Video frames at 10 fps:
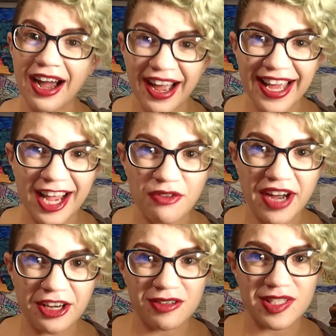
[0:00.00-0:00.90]
I have
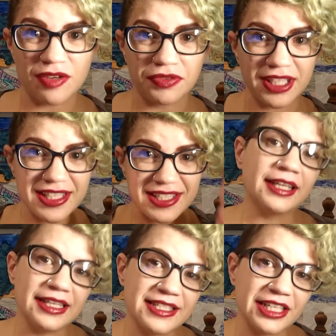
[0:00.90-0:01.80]
hydrocephalus,
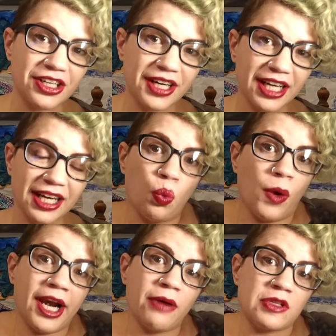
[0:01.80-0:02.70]
considering
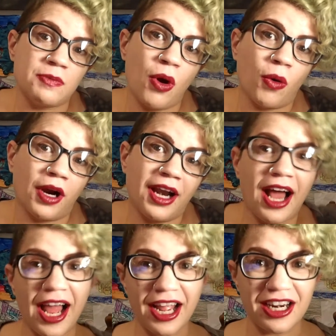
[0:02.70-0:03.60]
when I was born,
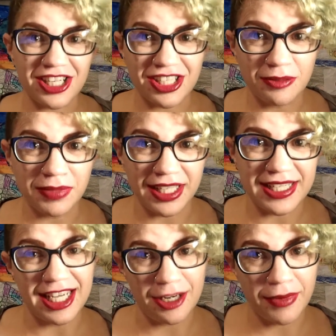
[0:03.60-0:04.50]
I got a shunt
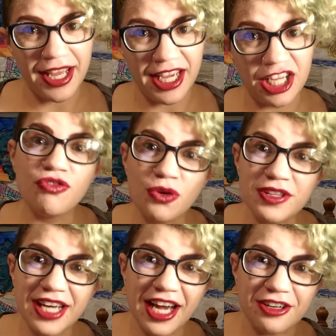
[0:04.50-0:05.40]
placed in my head for
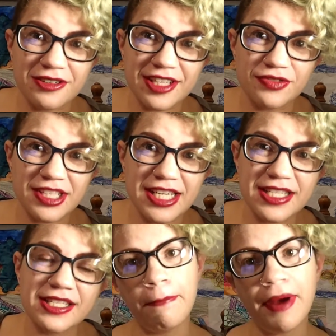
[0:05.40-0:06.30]
the
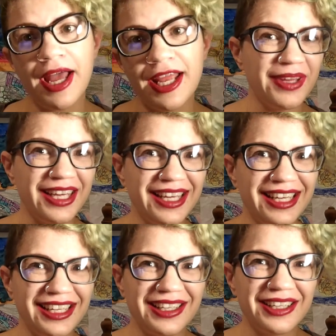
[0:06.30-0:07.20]
hydrocephalus. But
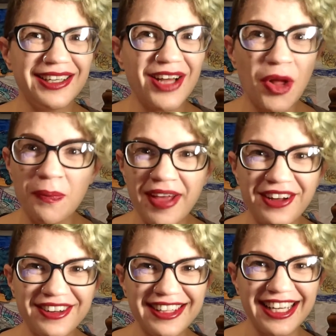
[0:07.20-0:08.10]
being good old
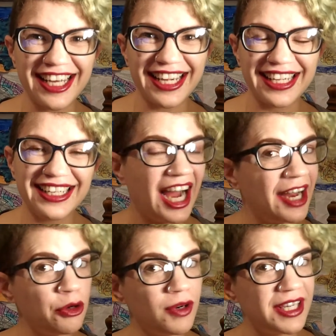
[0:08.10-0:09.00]
Mayo Clinic,
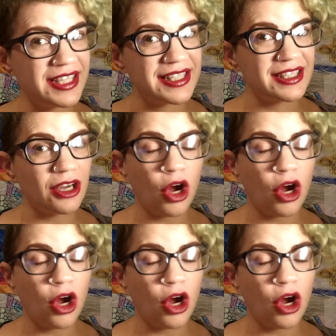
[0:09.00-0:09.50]
I was